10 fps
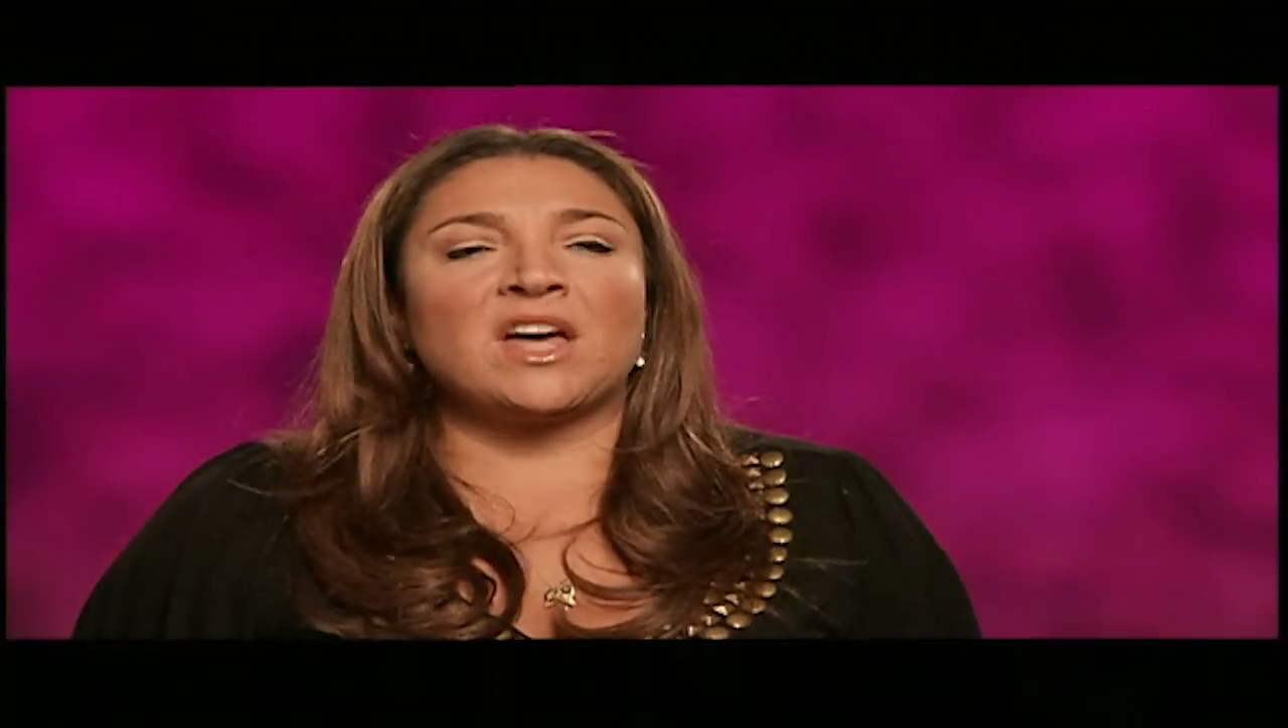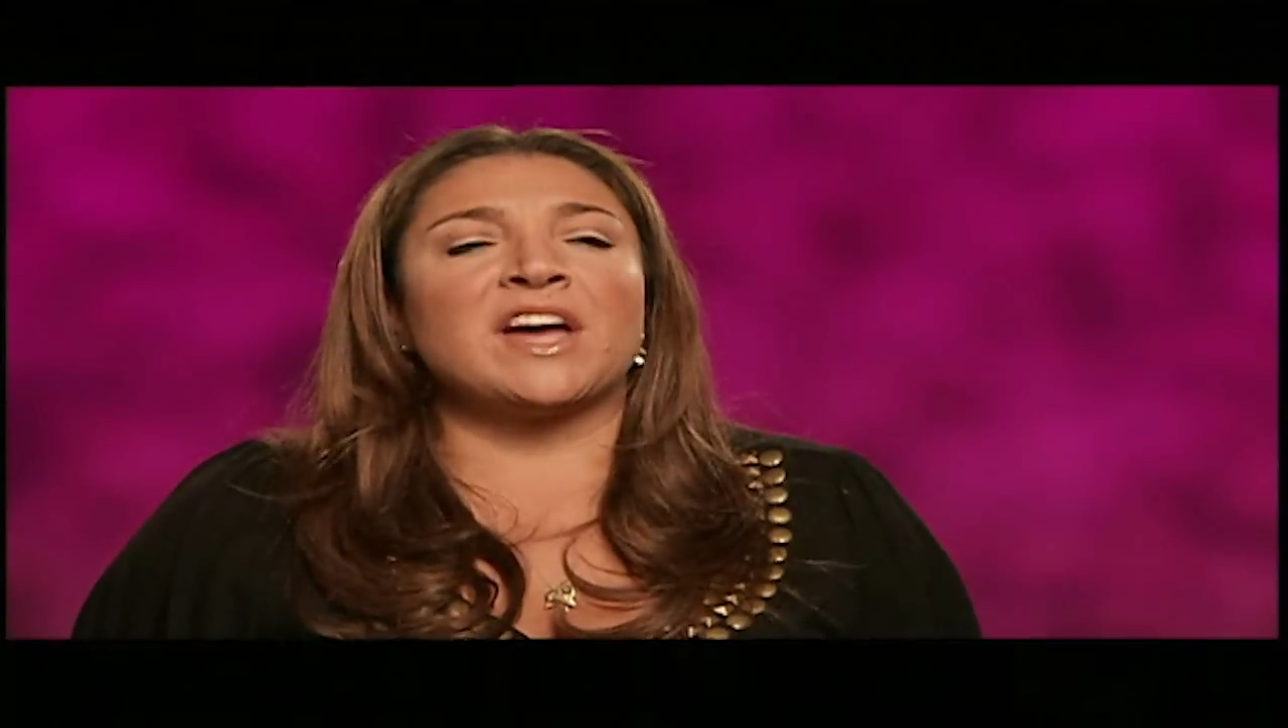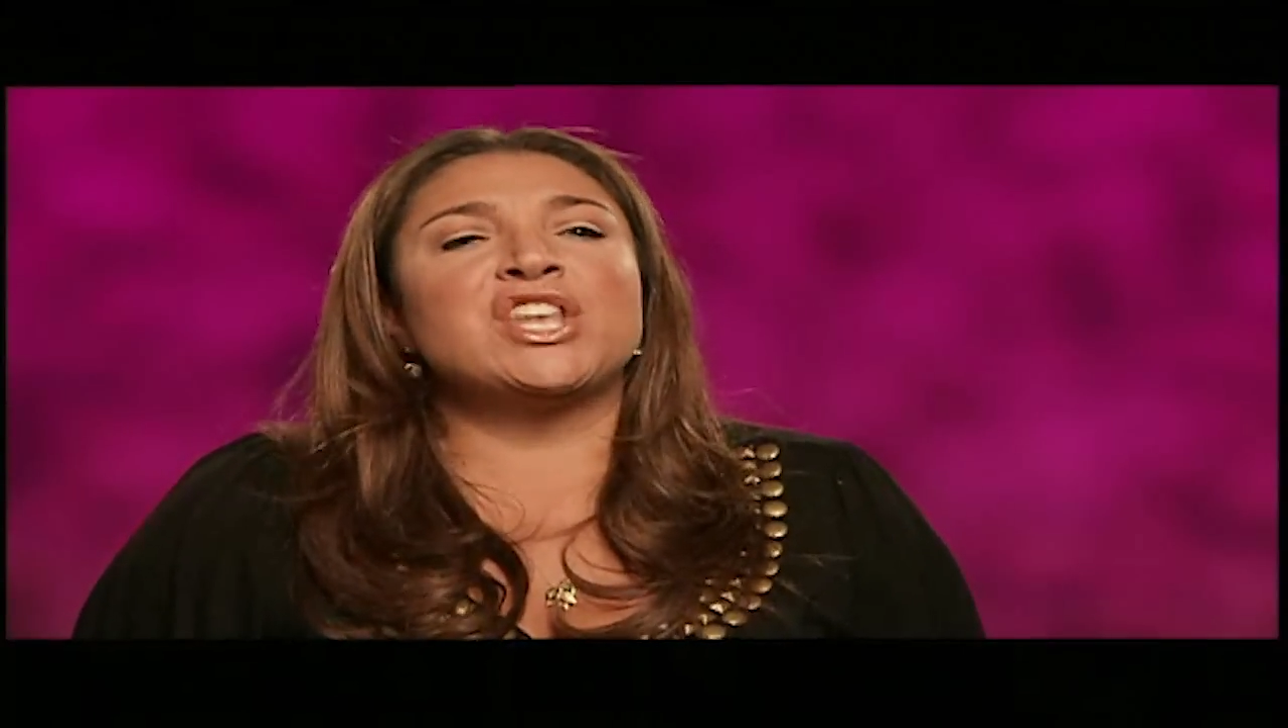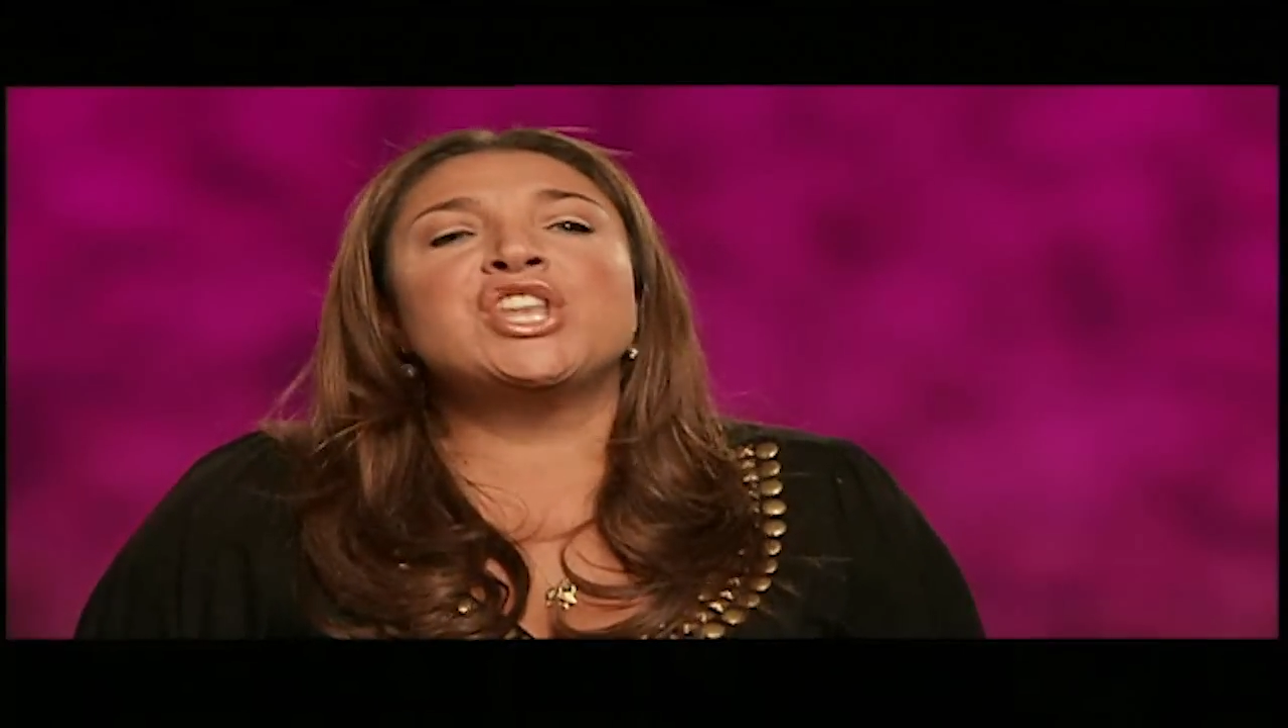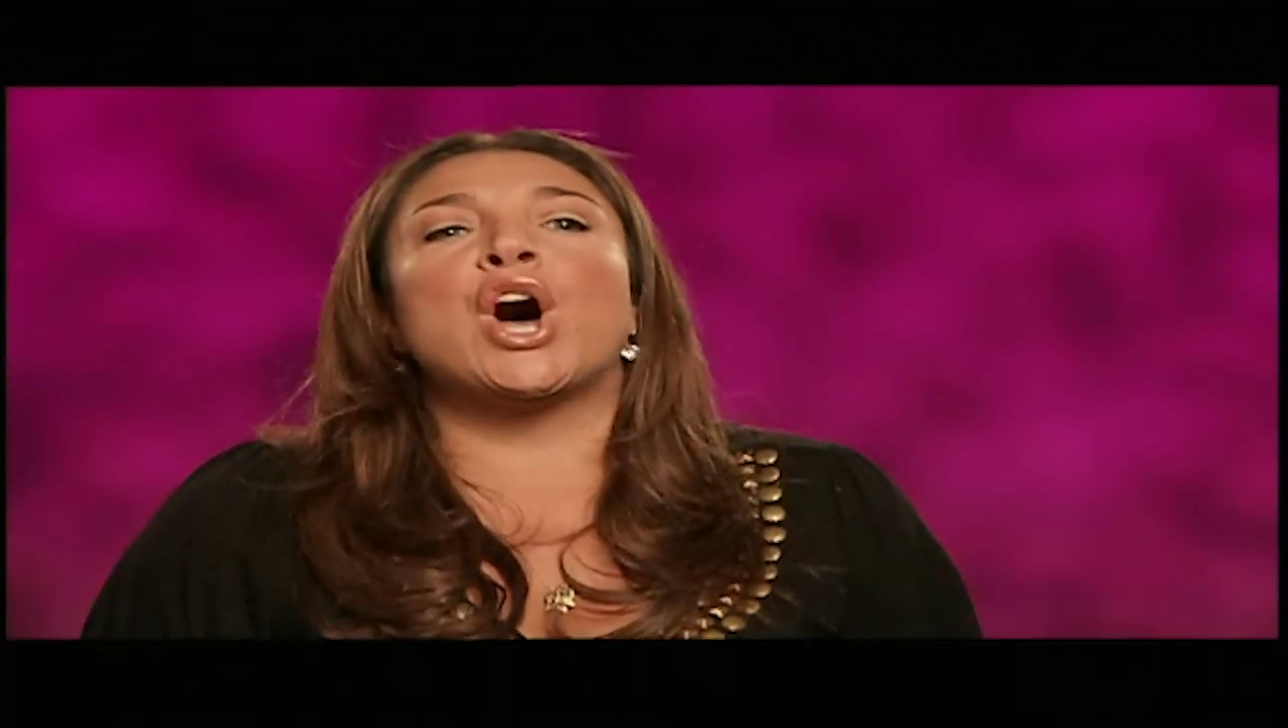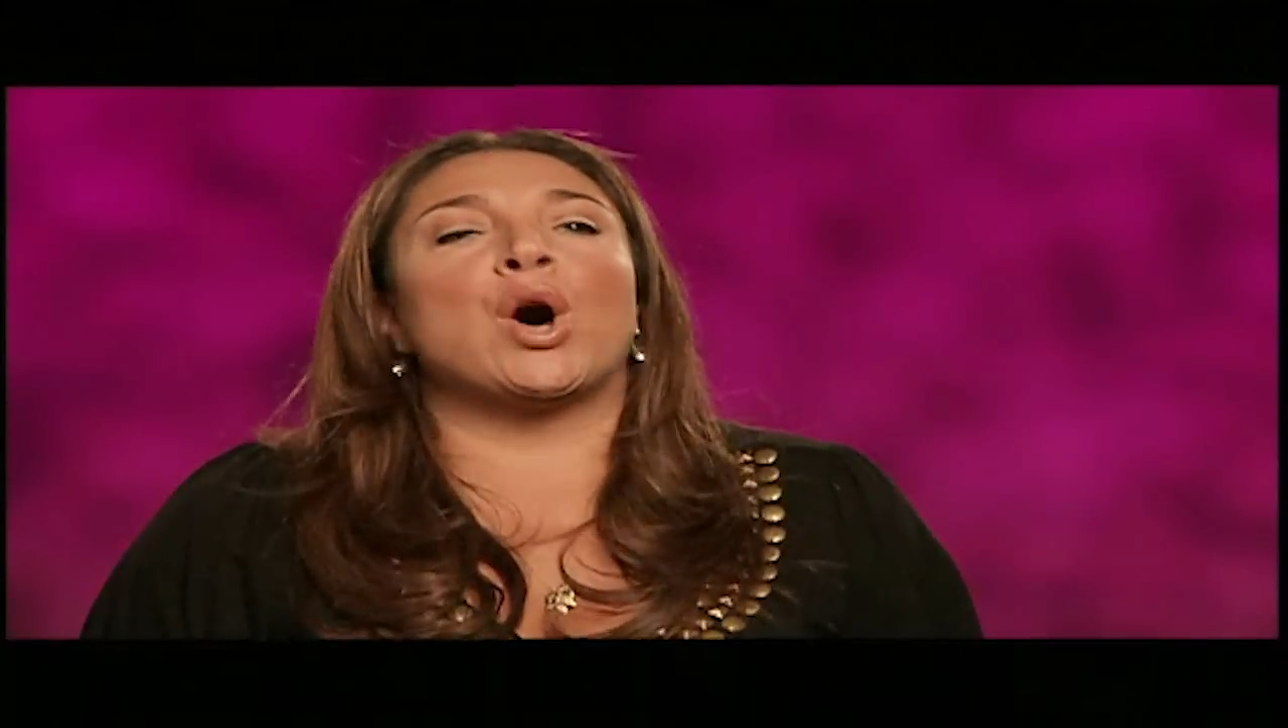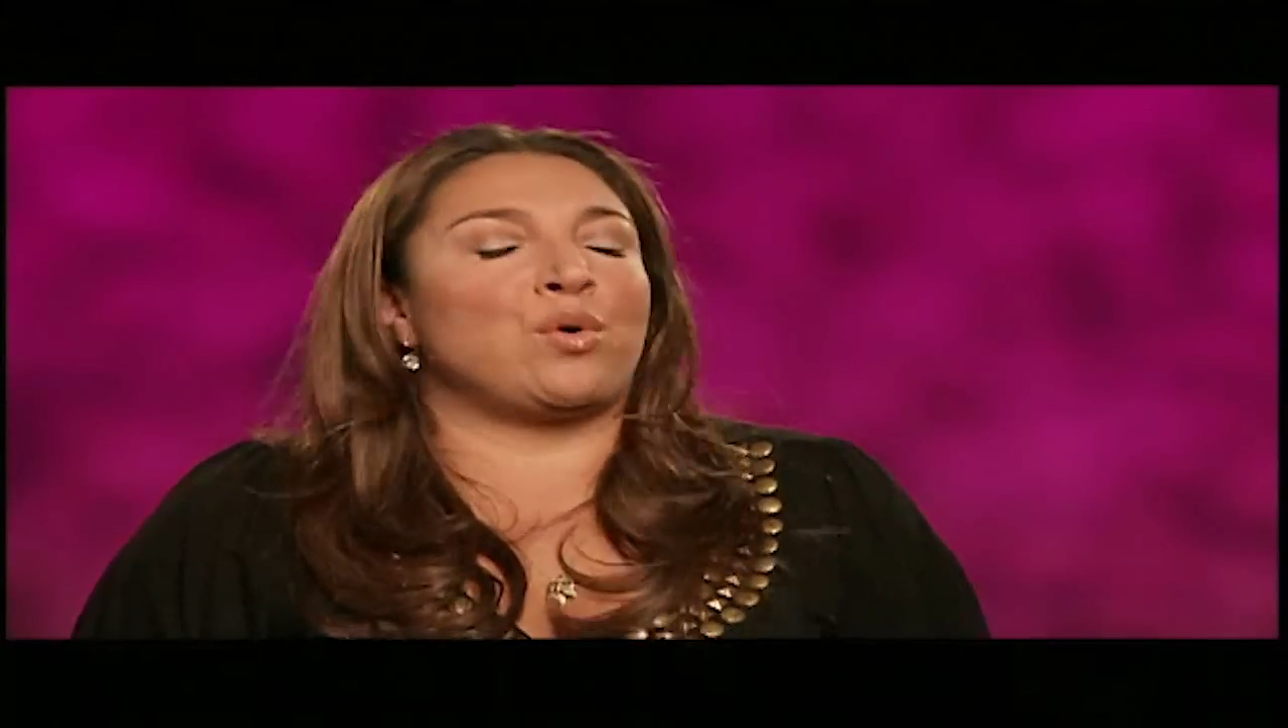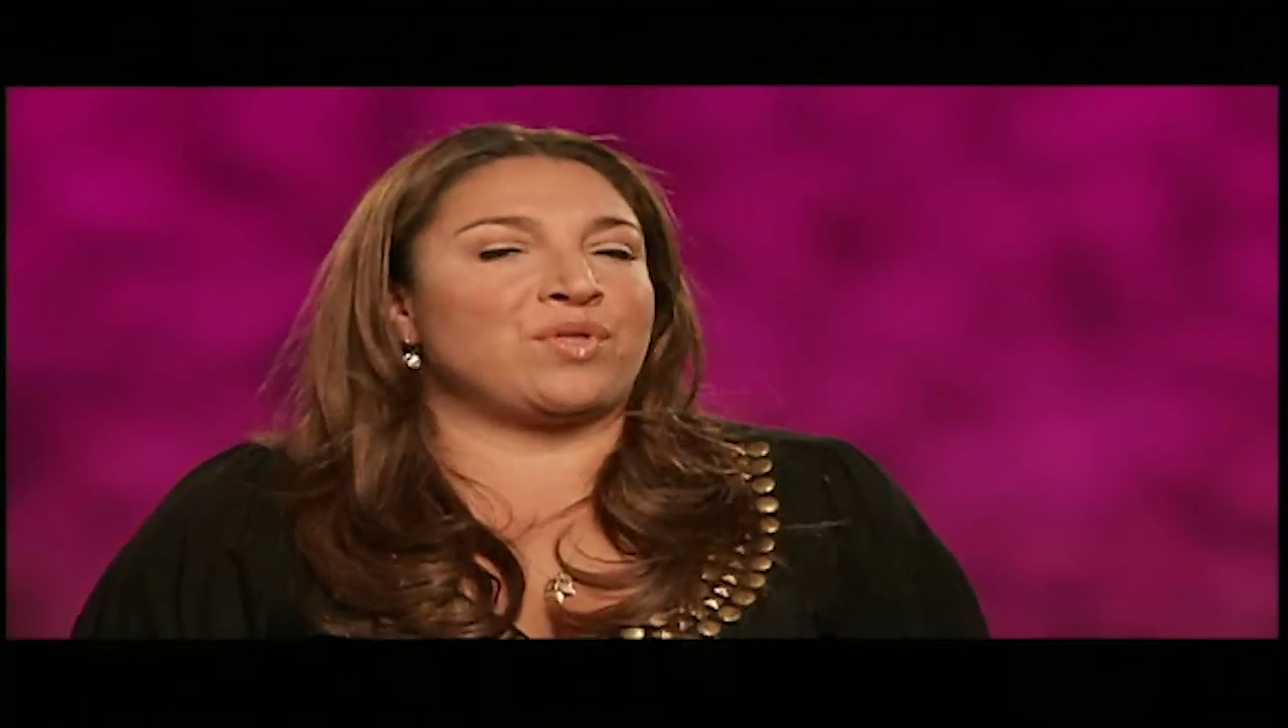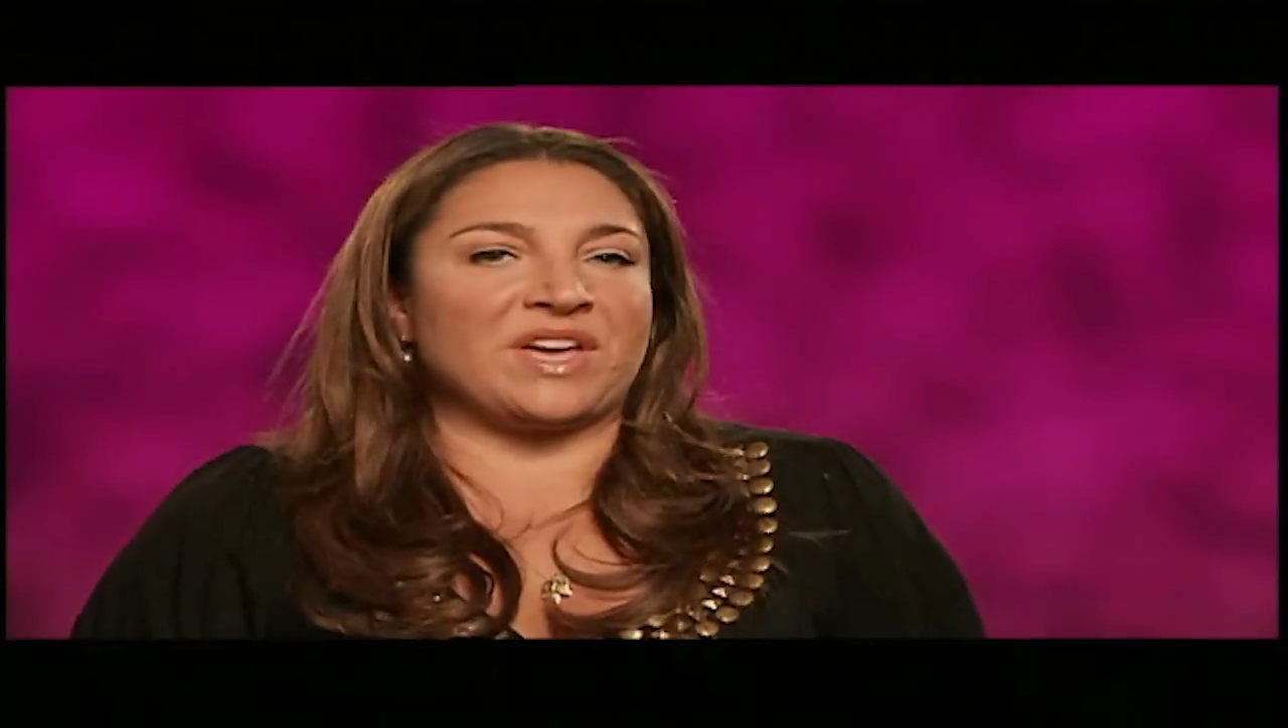and I know